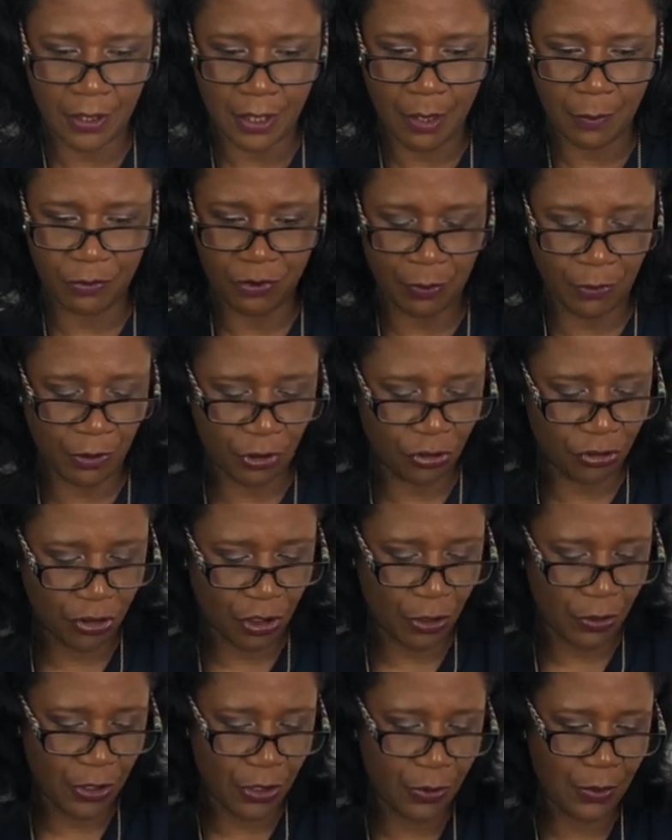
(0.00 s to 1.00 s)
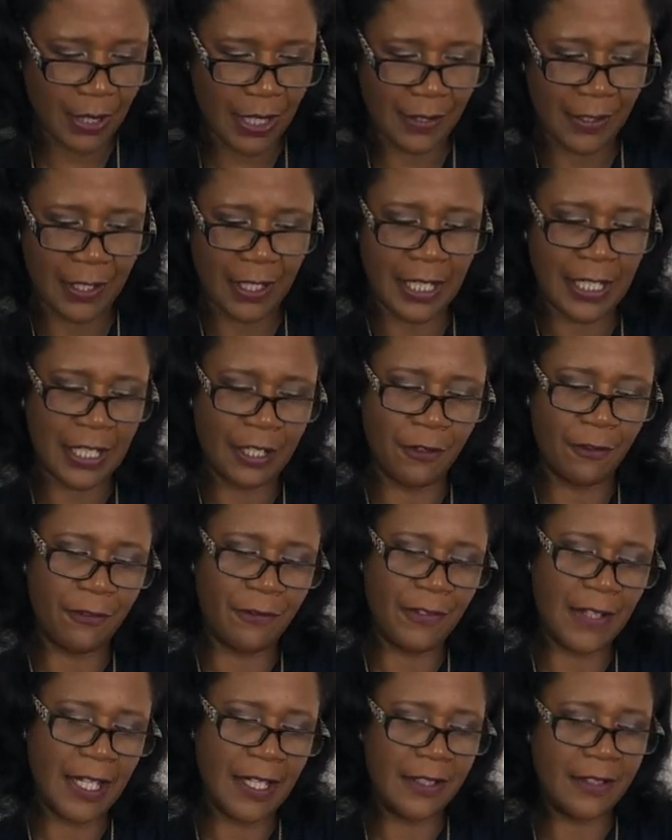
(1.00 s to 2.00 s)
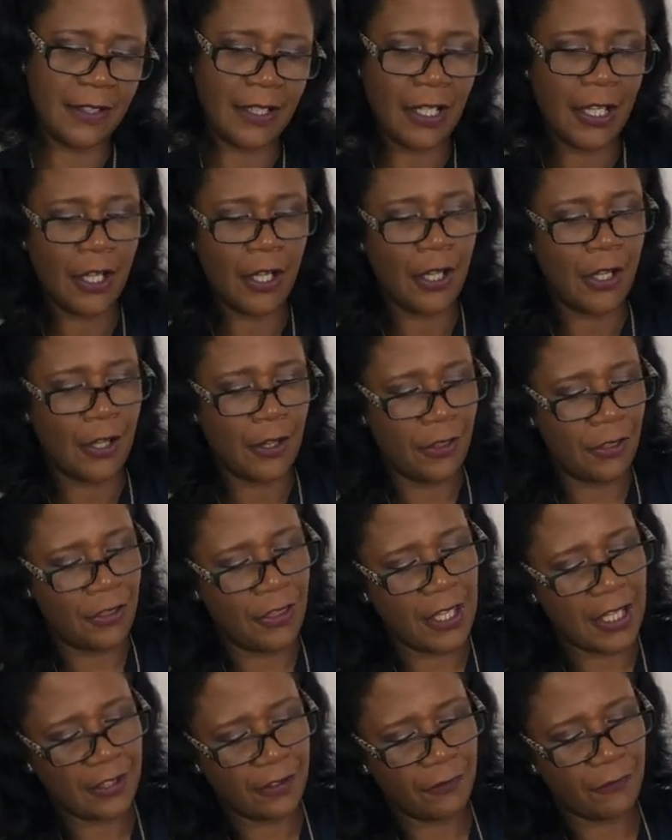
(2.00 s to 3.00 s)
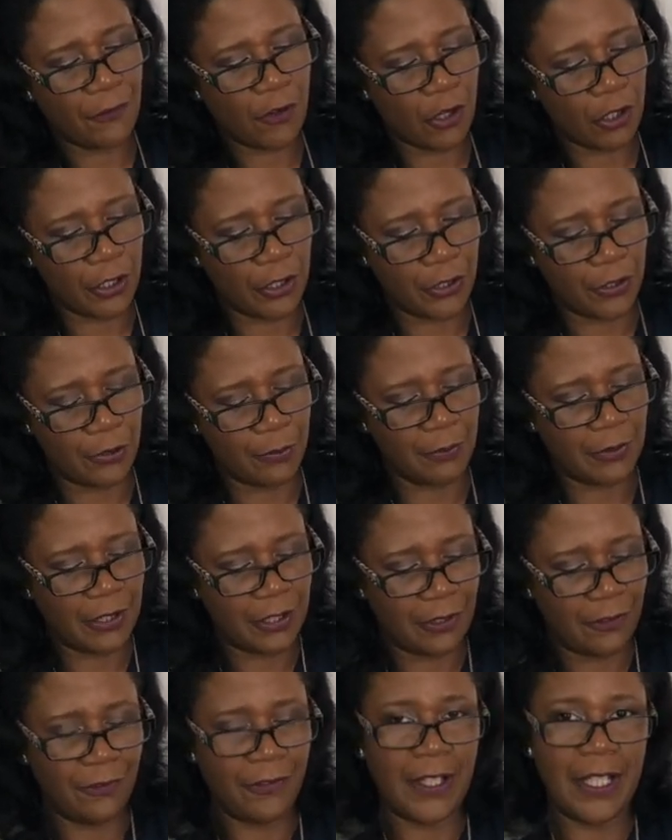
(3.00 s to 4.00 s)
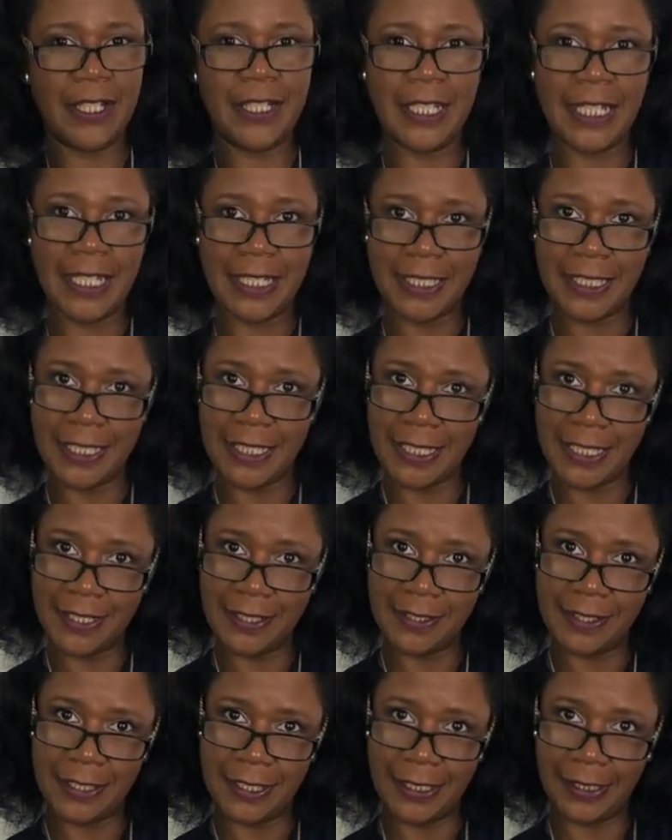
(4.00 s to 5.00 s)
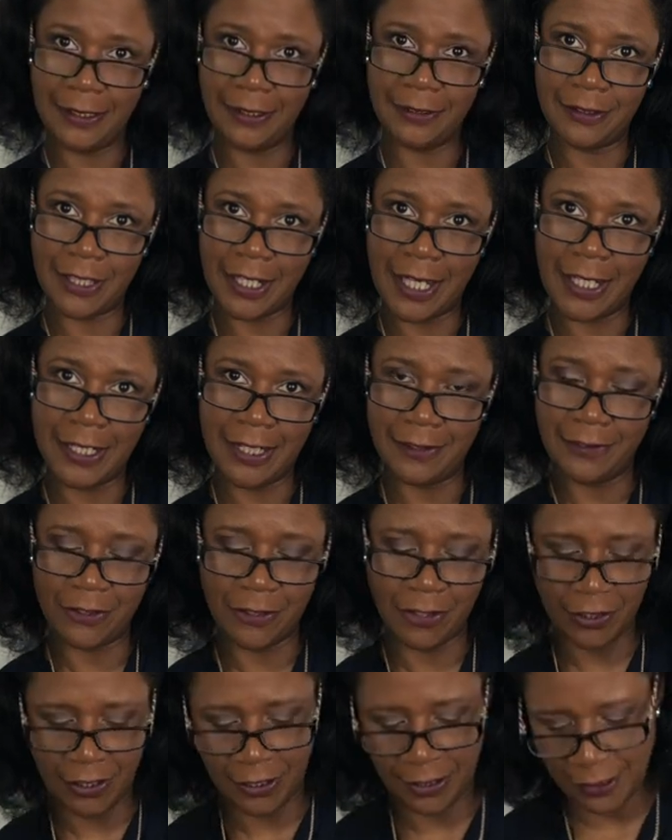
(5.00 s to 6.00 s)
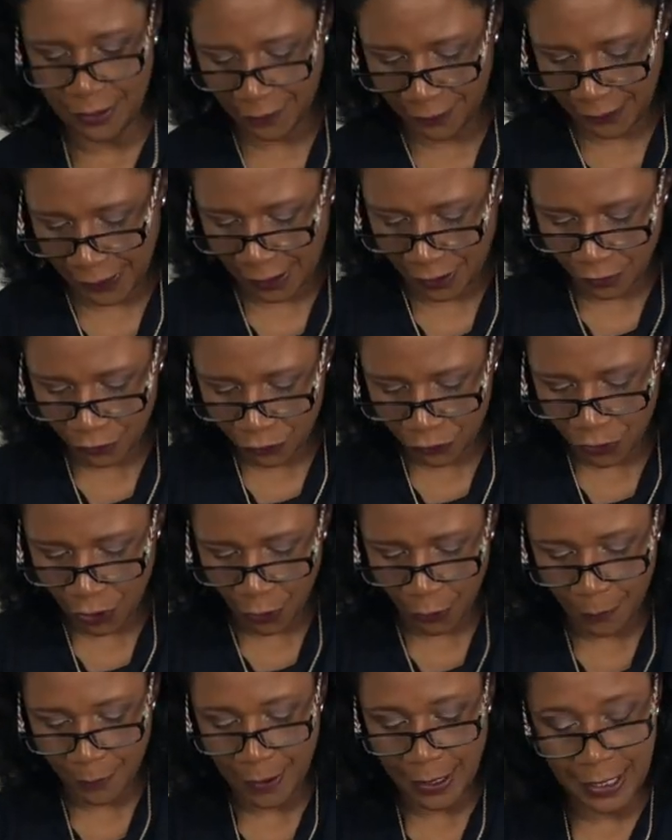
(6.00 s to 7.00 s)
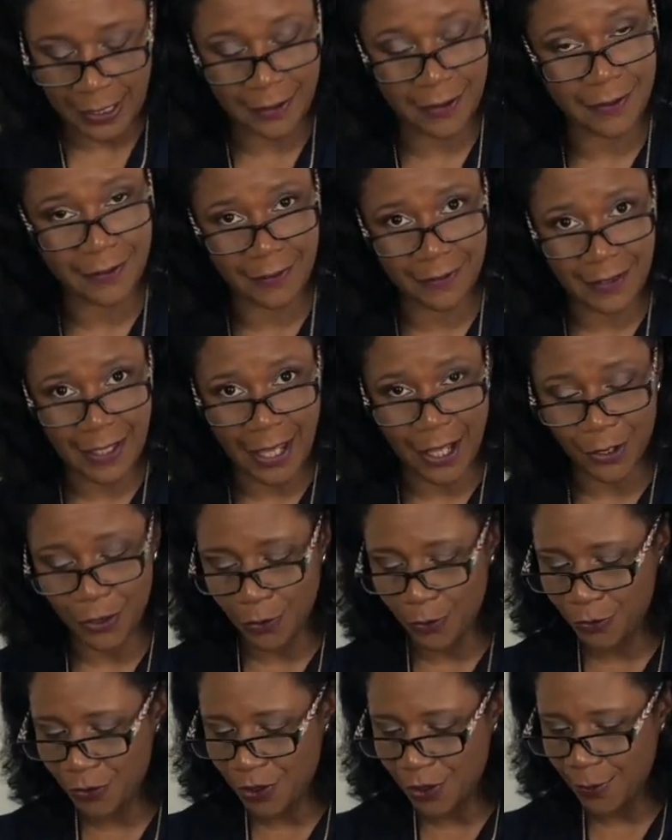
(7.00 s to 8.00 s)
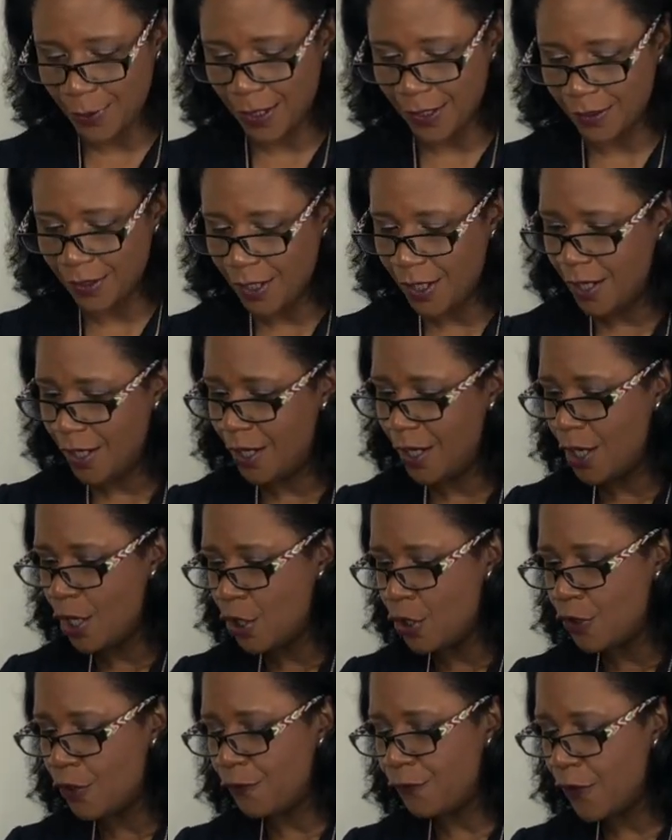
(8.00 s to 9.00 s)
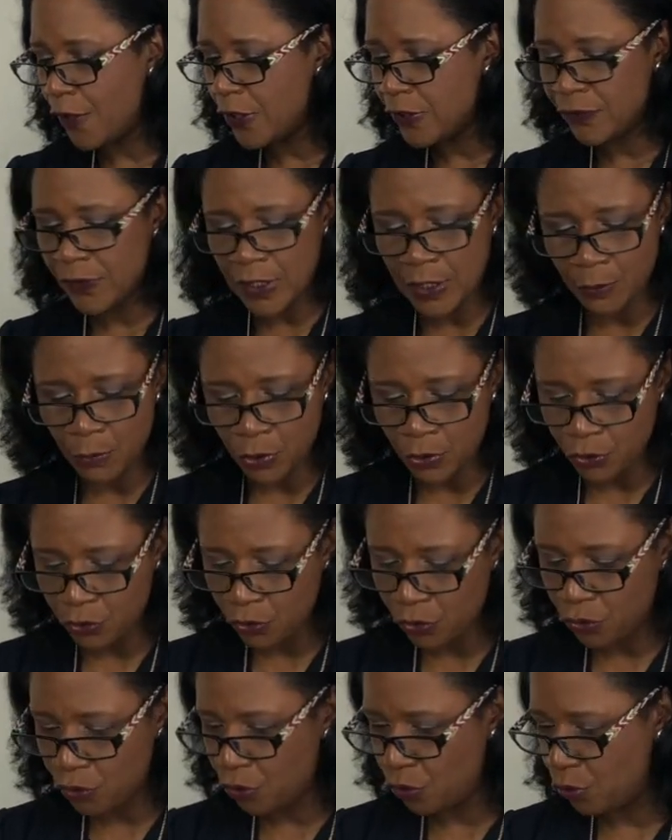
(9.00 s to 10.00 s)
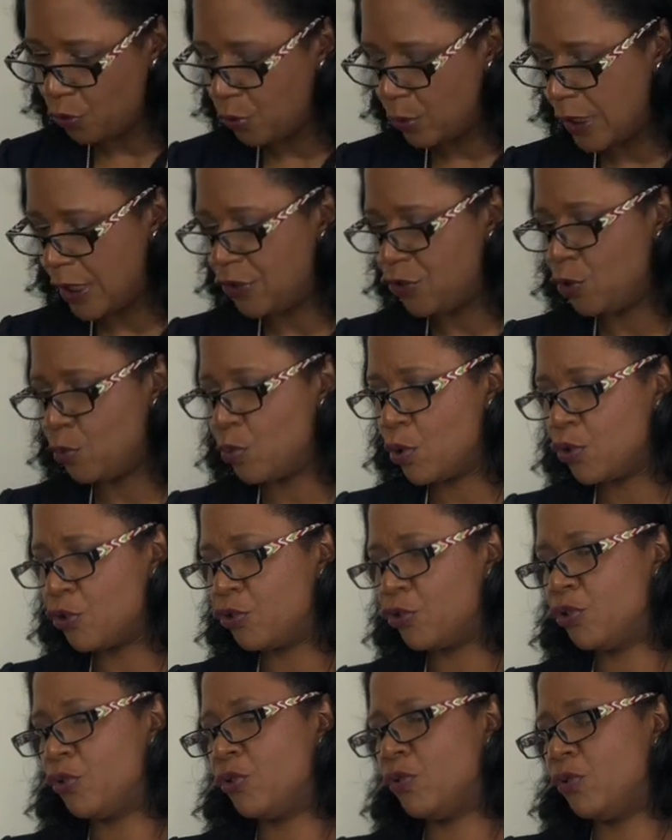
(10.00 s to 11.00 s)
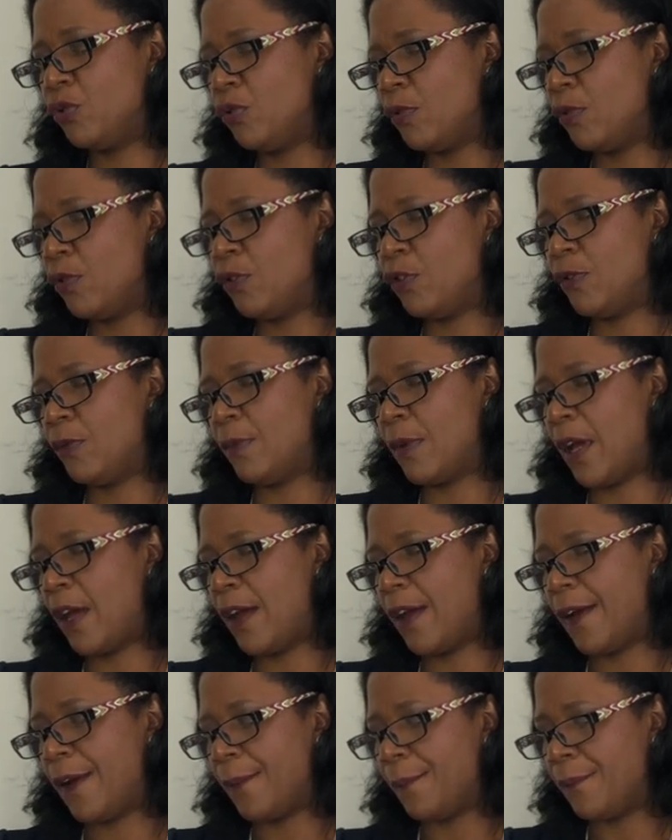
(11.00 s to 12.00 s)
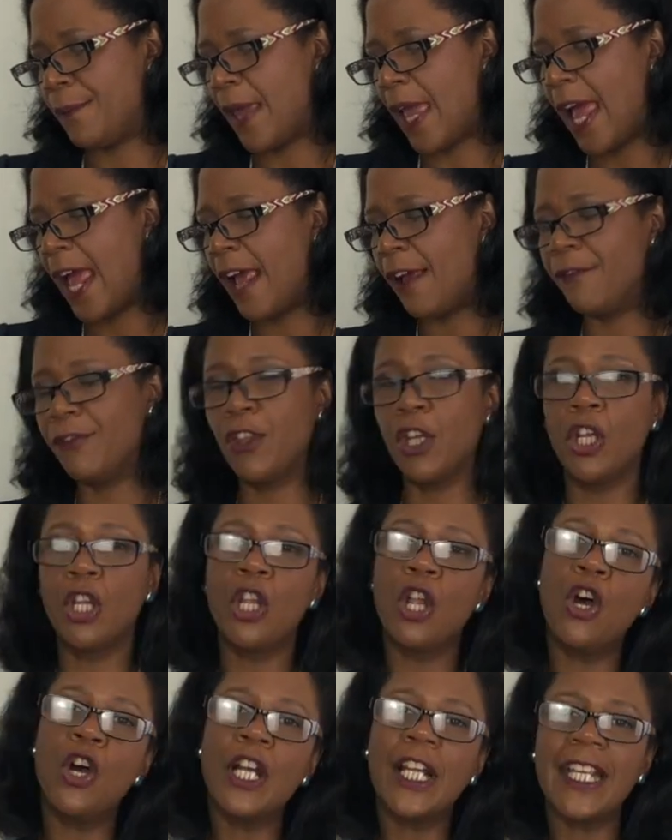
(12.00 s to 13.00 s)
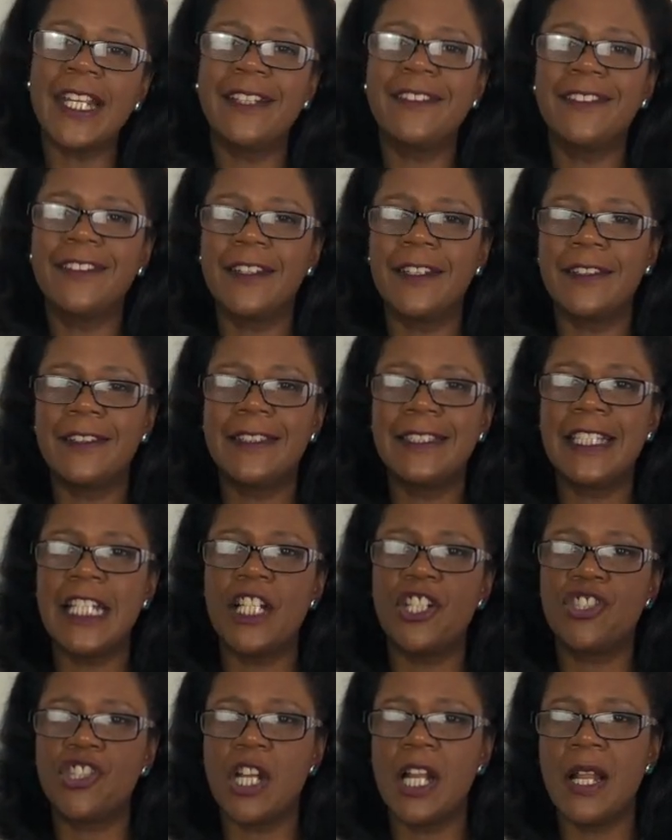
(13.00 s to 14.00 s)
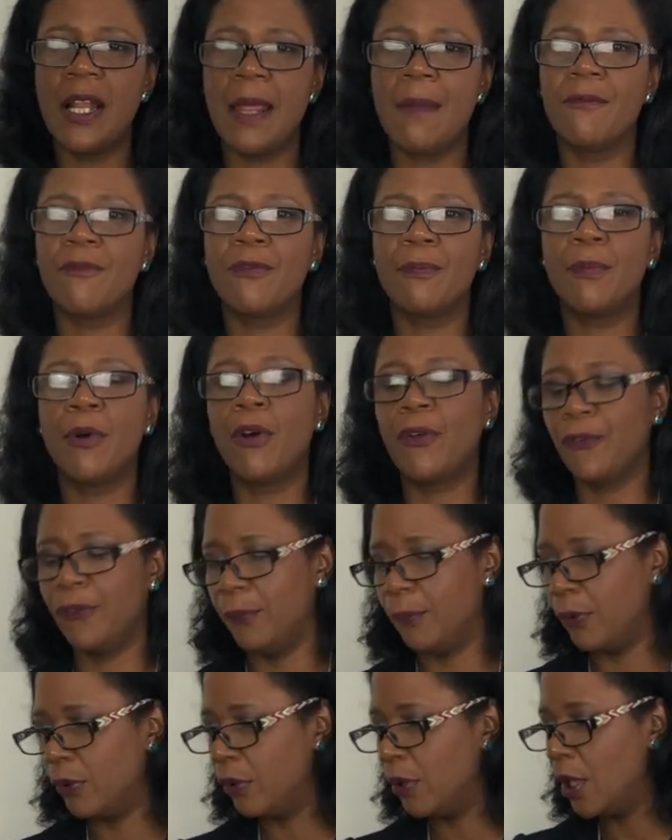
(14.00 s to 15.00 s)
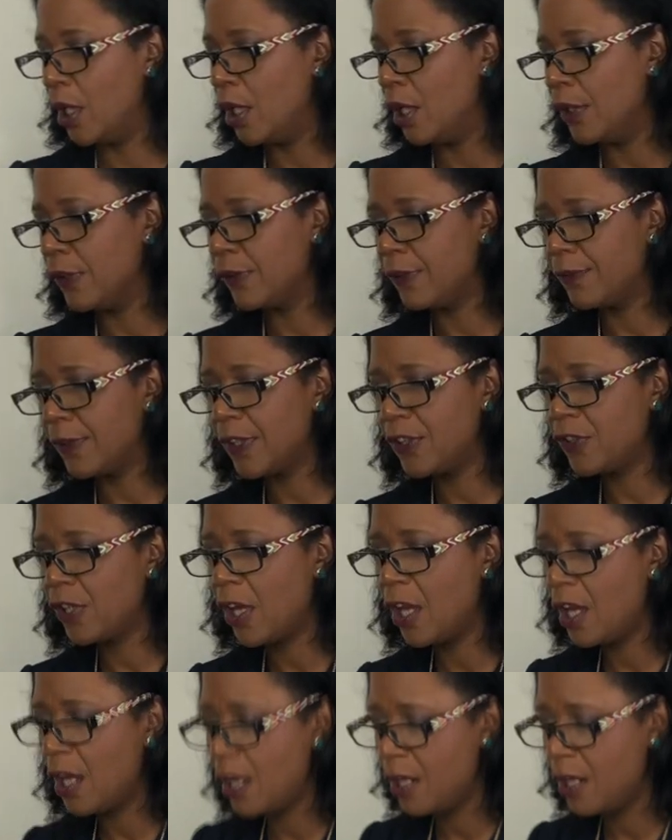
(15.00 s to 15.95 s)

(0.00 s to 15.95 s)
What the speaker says: which I'm going to show you, and then that could fit, this volume could fit into this little tiny circular thing. So this is how you do it. The first thing you want to do is you want to have the longest stitch length possible. If